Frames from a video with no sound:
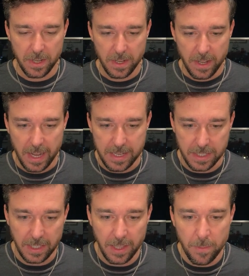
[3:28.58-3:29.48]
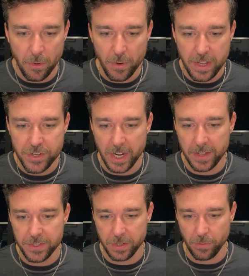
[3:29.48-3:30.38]
As Lily Marie
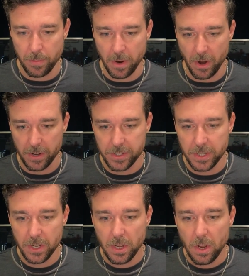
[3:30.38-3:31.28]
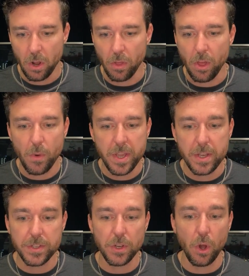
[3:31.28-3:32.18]
Johnson remarked, although he
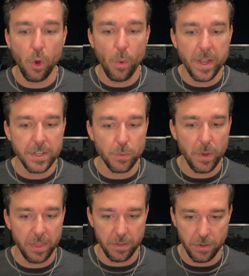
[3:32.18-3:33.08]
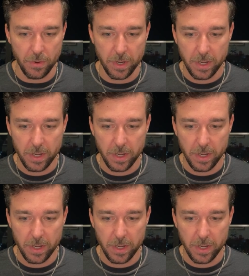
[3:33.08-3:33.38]
is always with you,